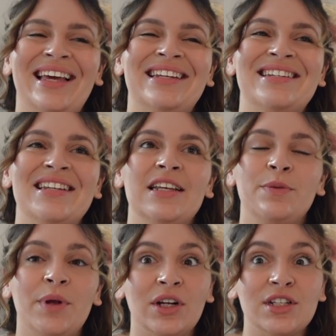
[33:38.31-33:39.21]
And
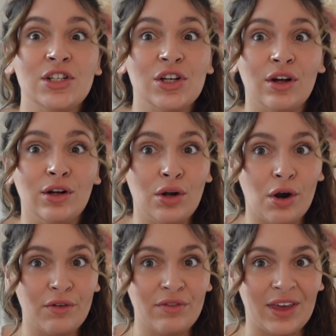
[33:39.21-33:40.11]
to be honest, it took a
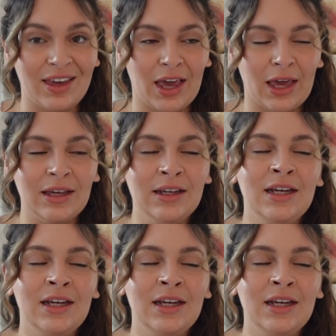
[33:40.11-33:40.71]
lot of thinking,